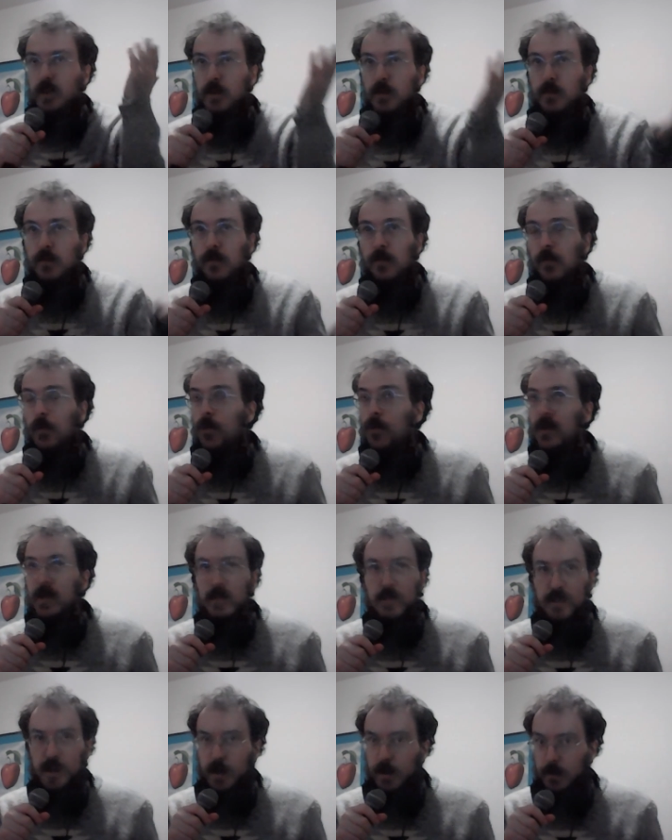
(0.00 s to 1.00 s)
For
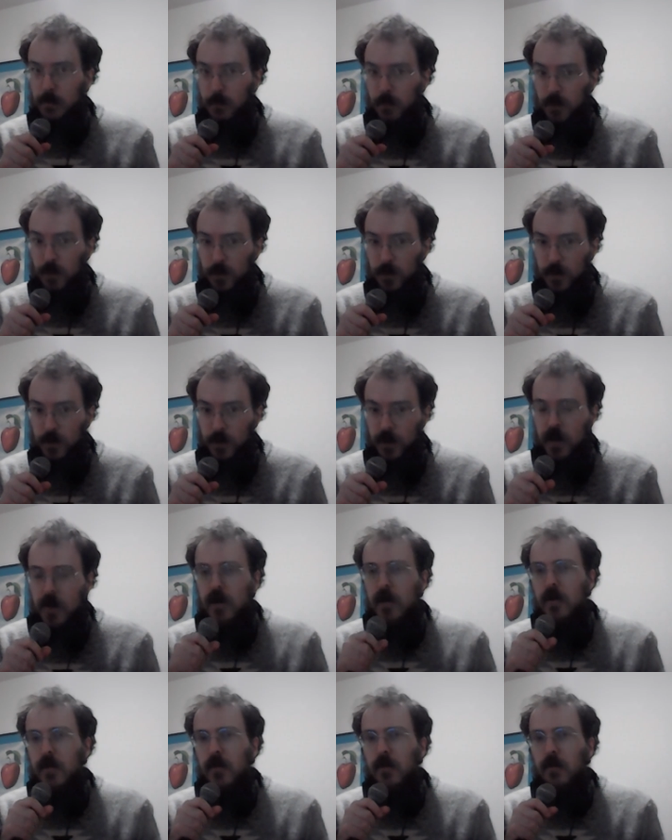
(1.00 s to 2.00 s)
example,
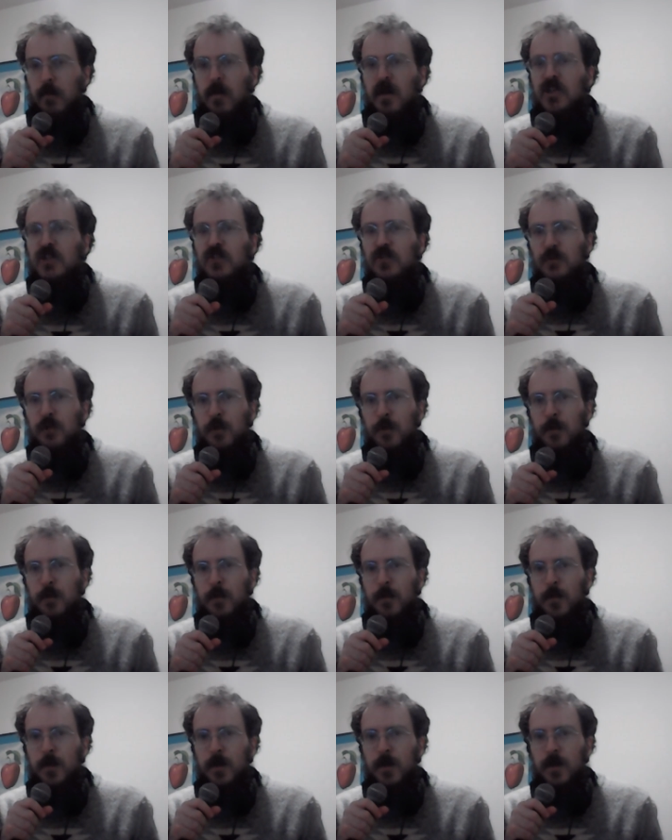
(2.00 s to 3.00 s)
the
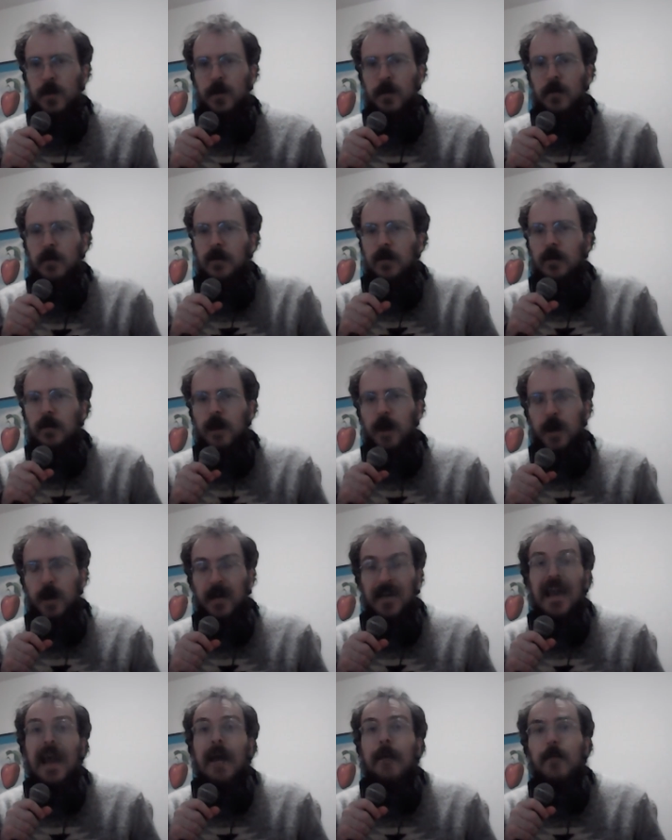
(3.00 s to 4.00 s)
mushroom
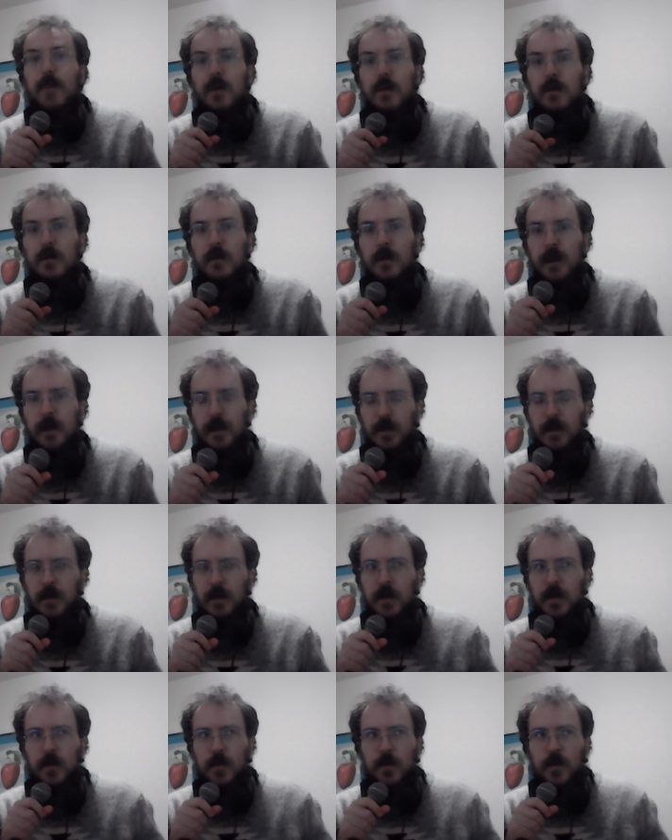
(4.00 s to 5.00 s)
cap, like
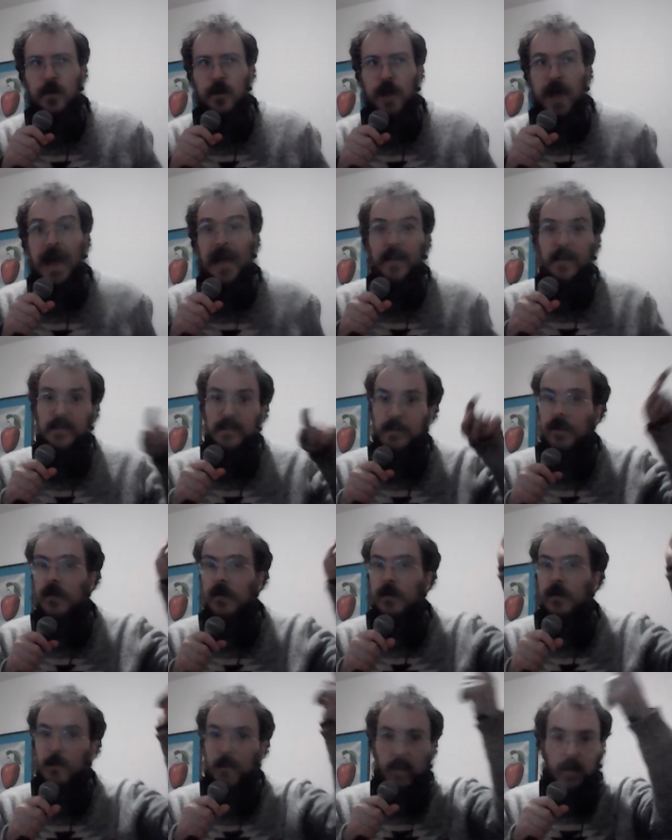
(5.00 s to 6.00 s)
the hat
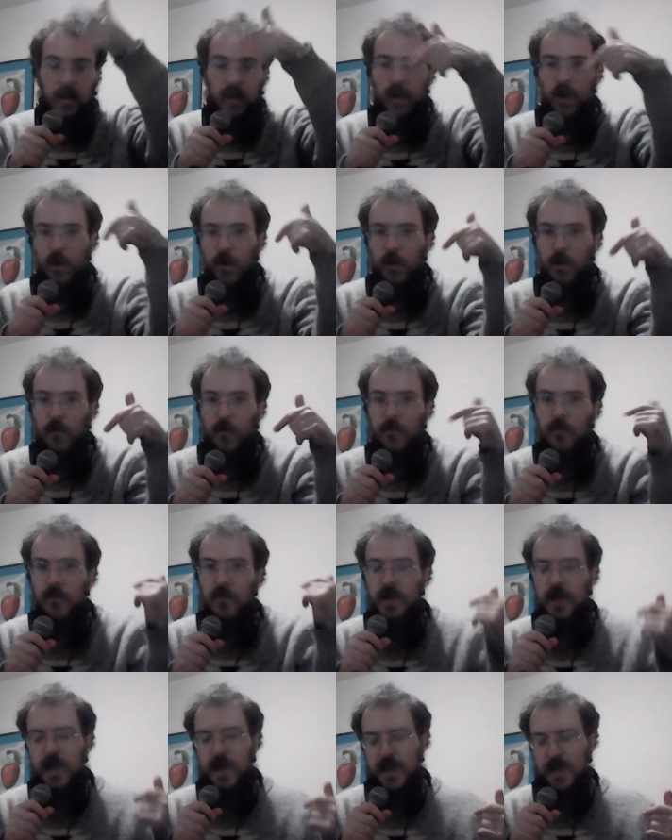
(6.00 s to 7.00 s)
of
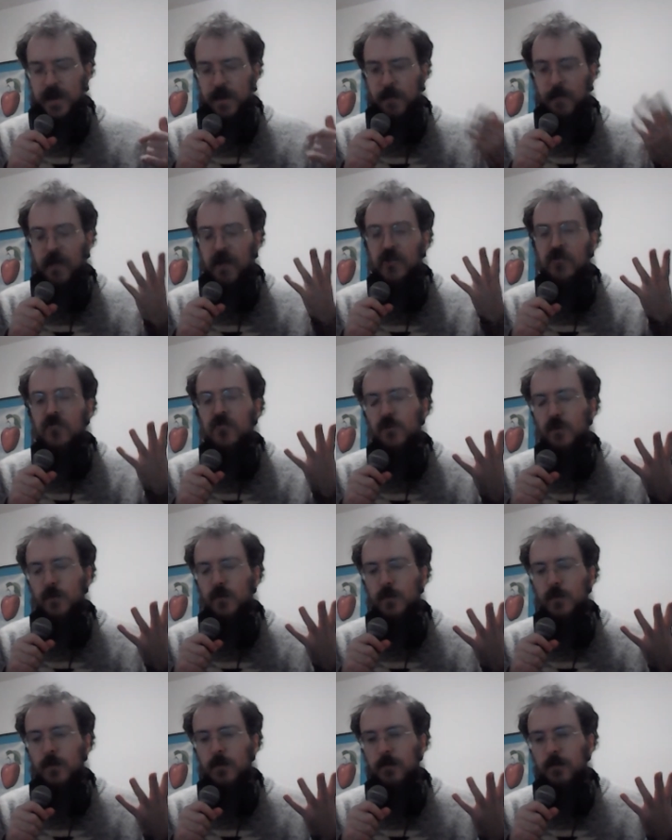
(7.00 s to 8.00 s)
a
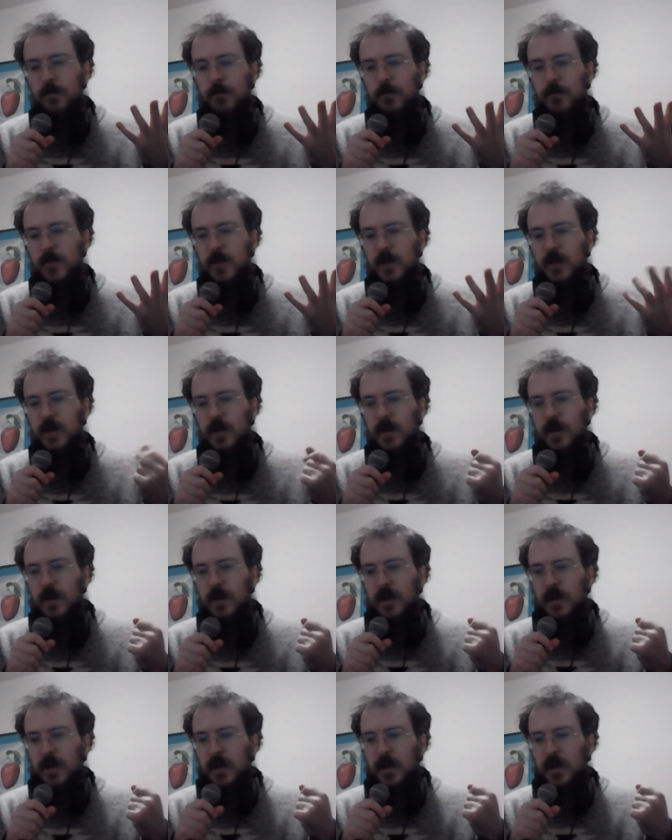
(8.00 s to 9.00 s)
mushroom,
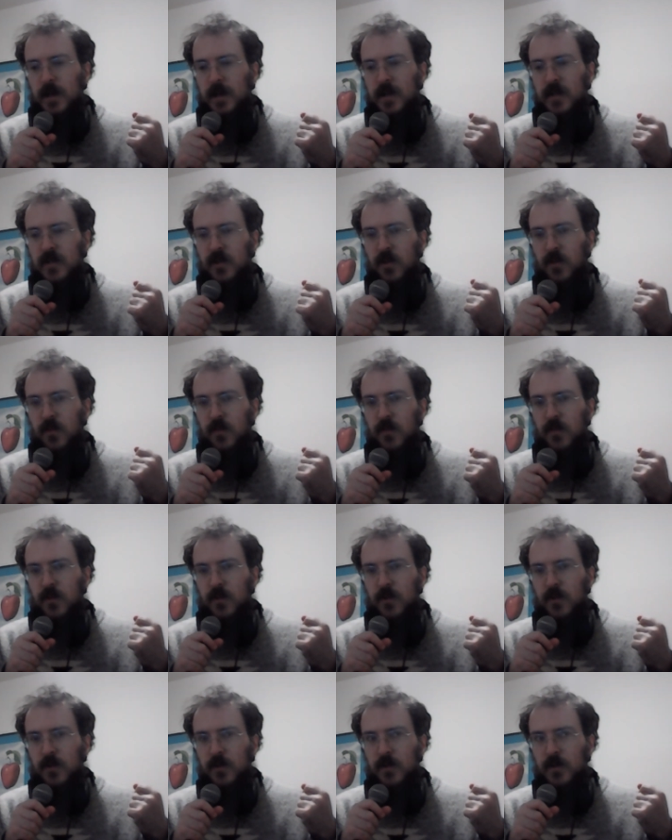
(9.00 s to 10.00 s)
is
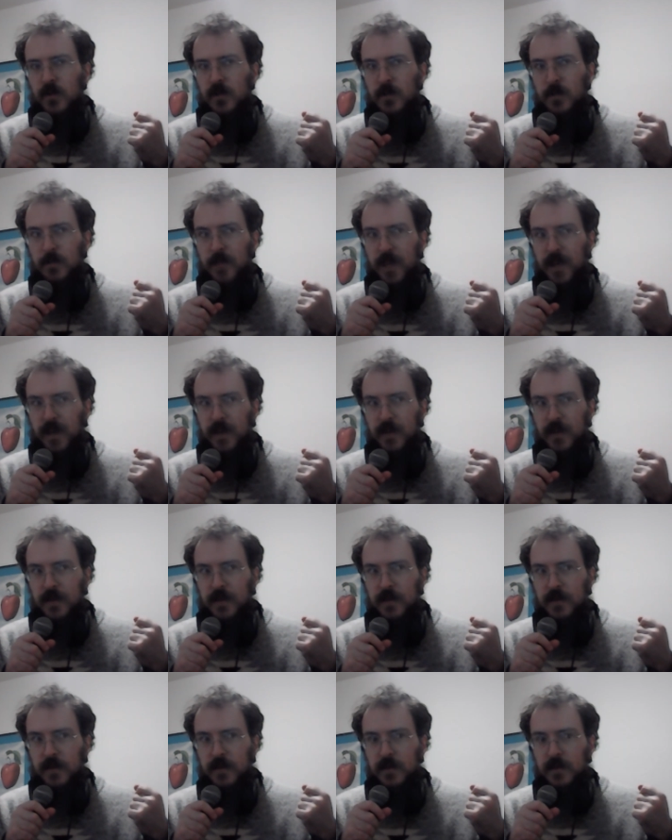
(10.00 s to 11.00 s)
often
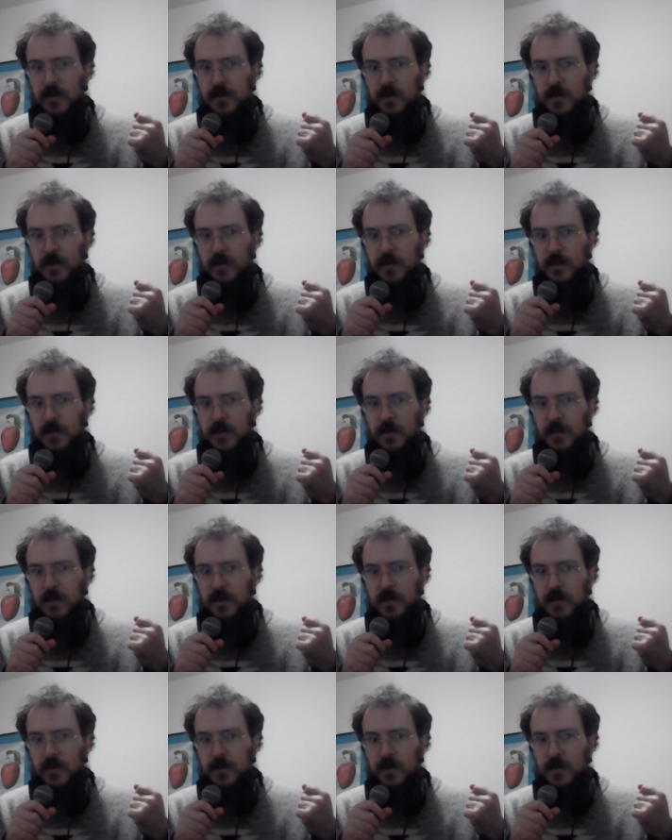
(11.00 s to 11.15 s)
depicted